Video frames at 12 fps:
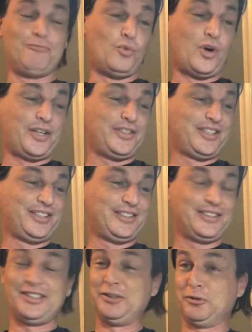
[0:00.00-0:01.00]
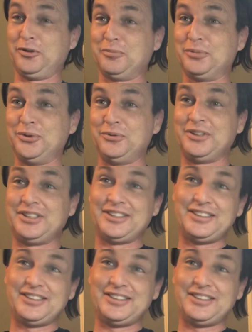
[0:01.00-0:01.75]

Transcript: want in order to prove it,